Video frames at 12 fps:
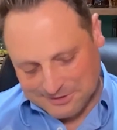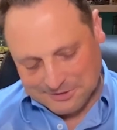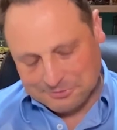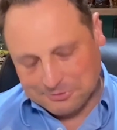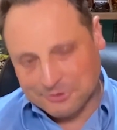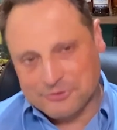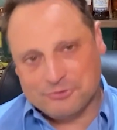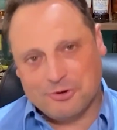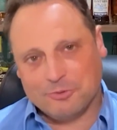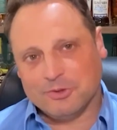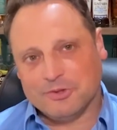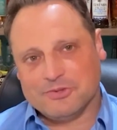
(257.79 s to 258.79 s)
really
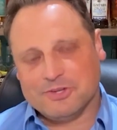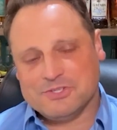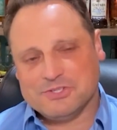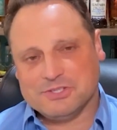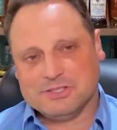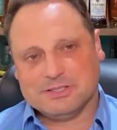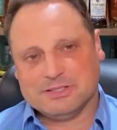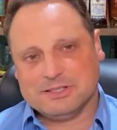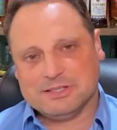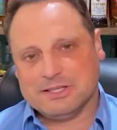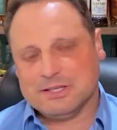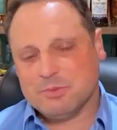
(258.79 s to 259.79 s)
strong realization.
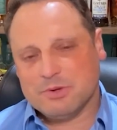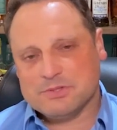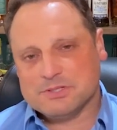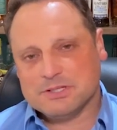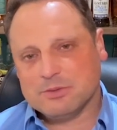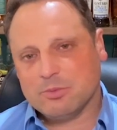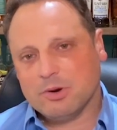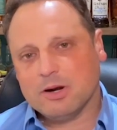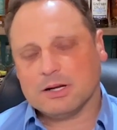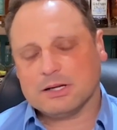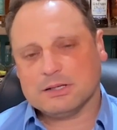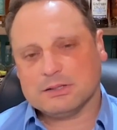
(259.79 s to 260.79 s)
It wasn't going to
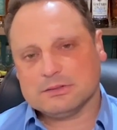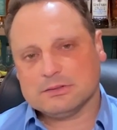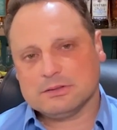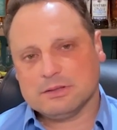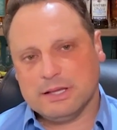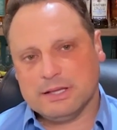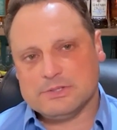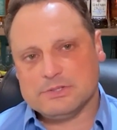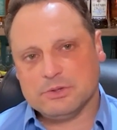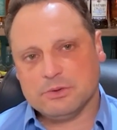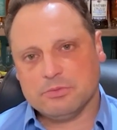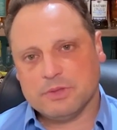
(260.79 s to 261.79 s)
work. And
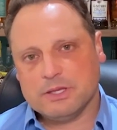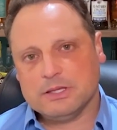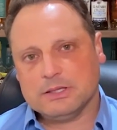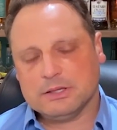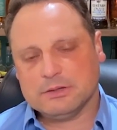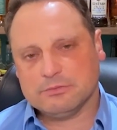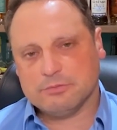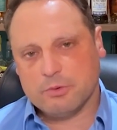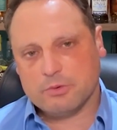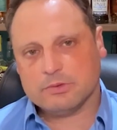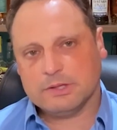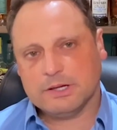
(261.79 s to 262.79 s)
so thinking and
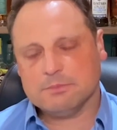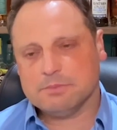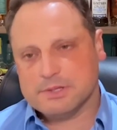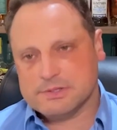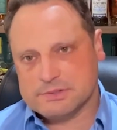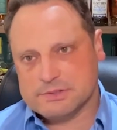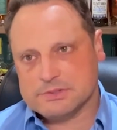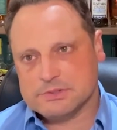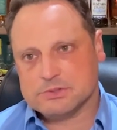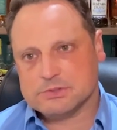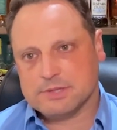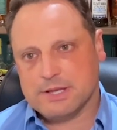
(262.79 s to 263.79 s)
focusing on business
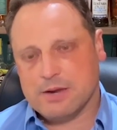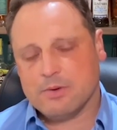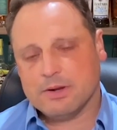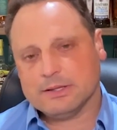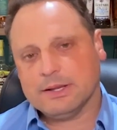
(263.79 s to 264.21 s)
is how I could